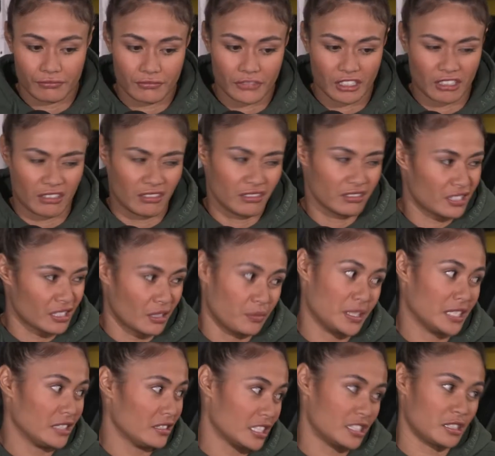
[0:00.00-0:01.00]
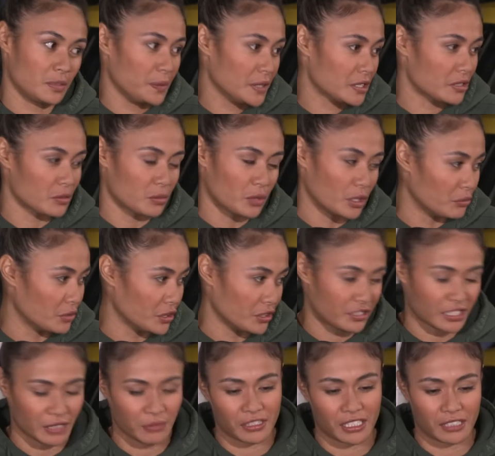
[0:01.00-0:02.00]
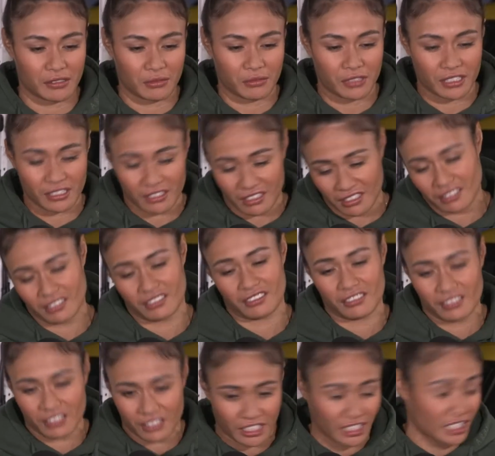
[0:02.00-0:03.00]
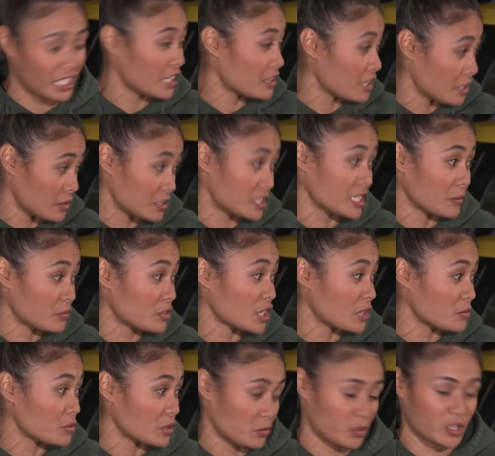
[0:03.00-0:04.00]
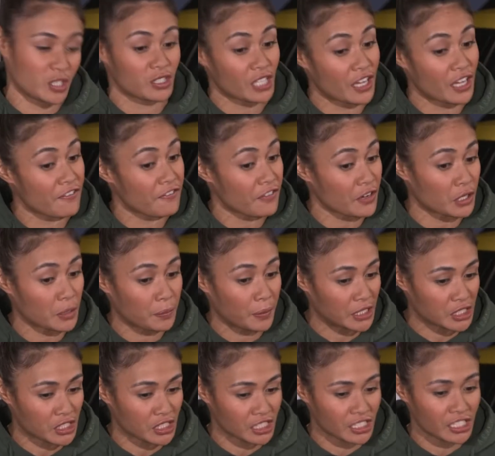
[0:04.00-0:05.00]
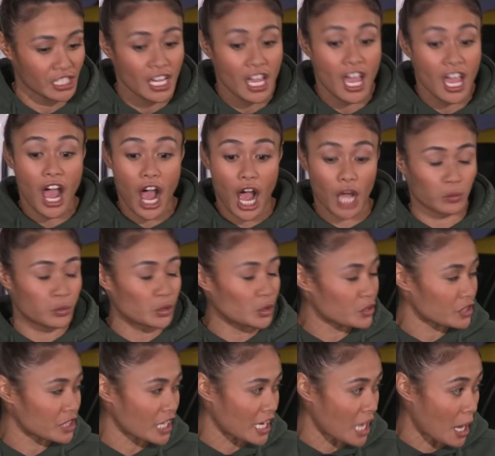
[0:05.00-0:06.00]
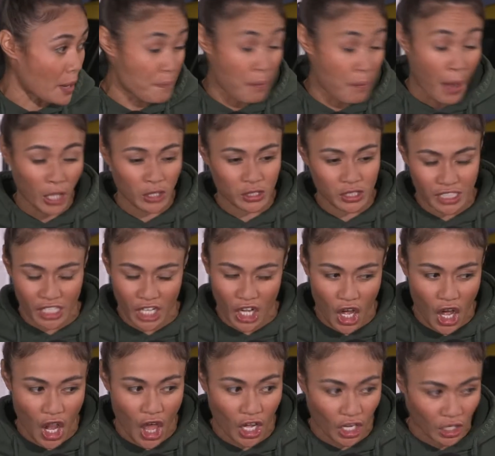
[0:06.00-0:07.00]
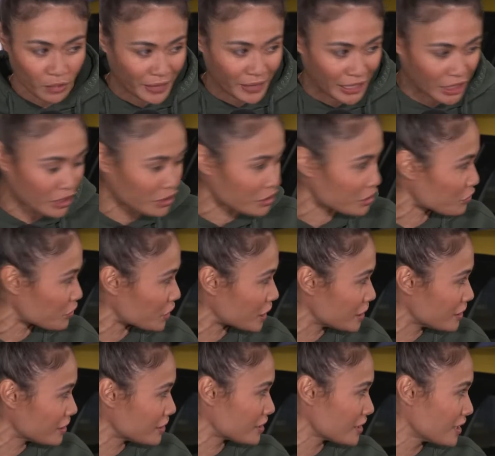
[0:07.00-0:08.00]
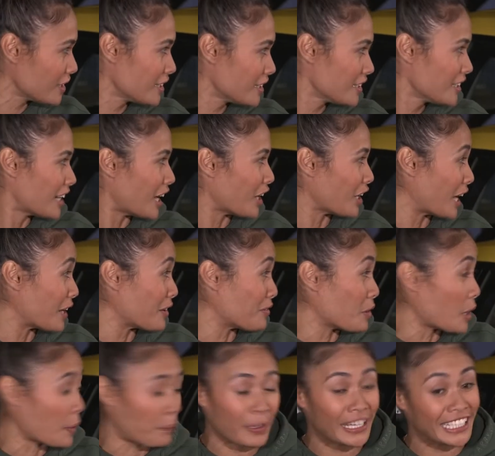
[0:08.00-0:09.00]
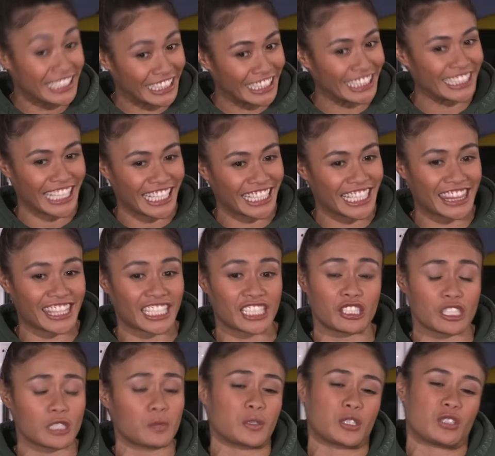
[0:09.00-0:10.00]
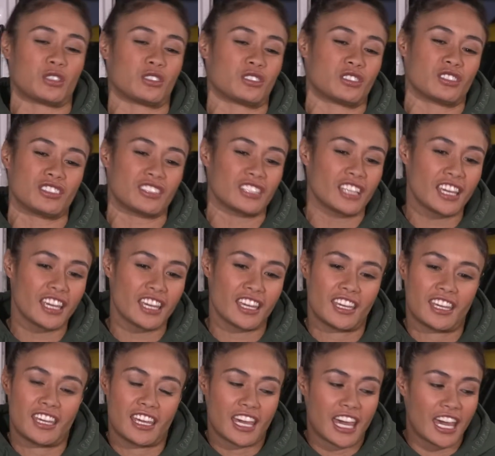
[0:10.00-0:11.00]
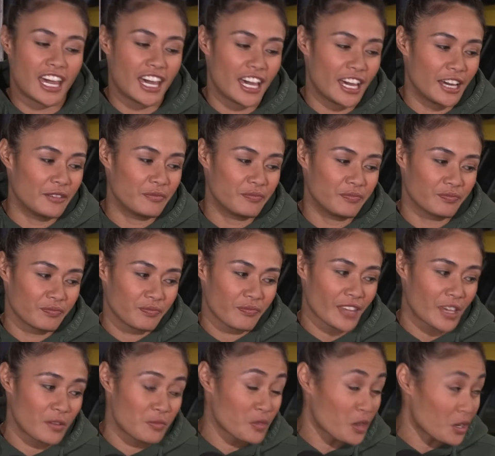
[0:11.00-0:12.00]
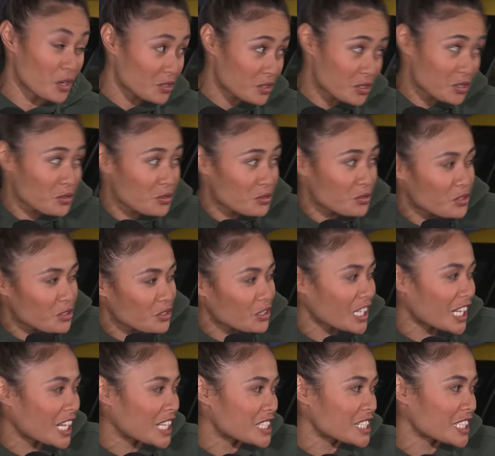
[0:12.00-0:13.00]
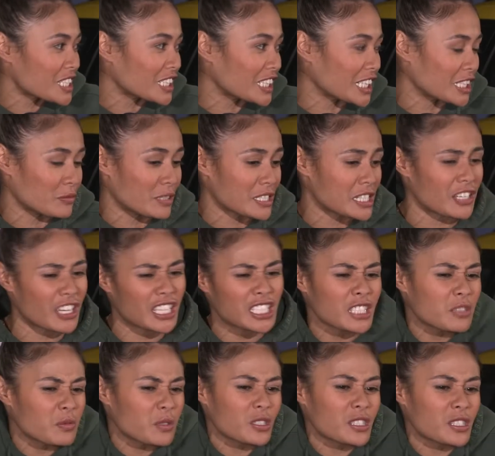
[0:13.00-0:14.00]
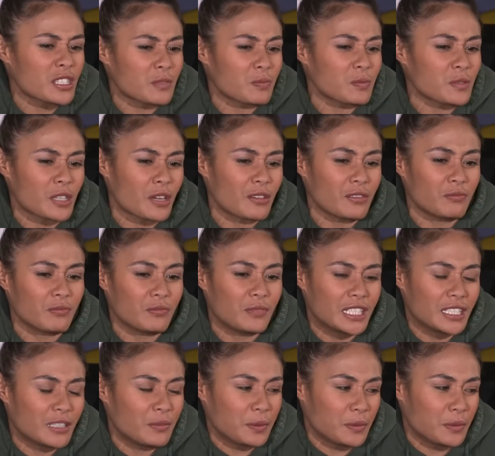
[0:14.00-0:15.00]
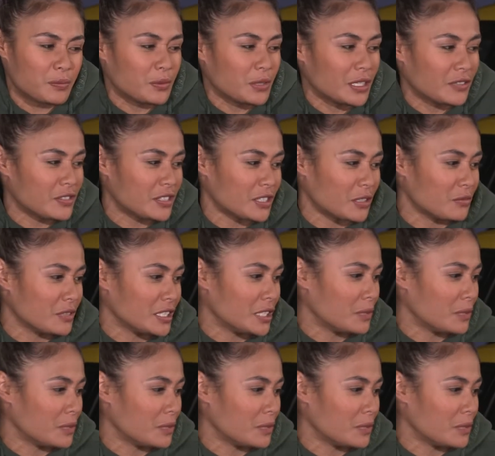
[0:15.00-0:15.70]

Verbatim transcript: Oh, I mean, it depends on what mood. Sometimes I'm just like, oh shit, and then sometimes I'm just like very passionate. I will say I post a lot on my close friends, I uh, like opinionated things, just because um, not too good at articulating myself. And just because so many people have so many